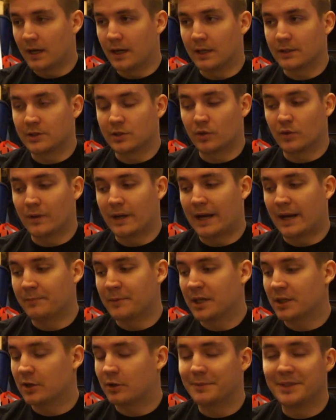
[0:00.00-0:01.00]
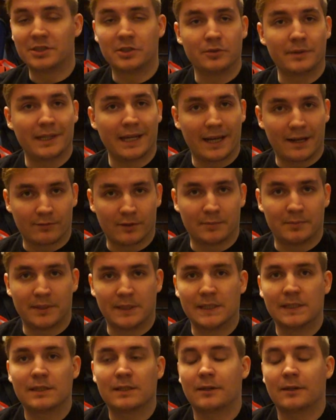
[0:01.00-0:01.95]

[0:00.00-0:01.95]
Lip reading: So I'm not going to be showing every piece.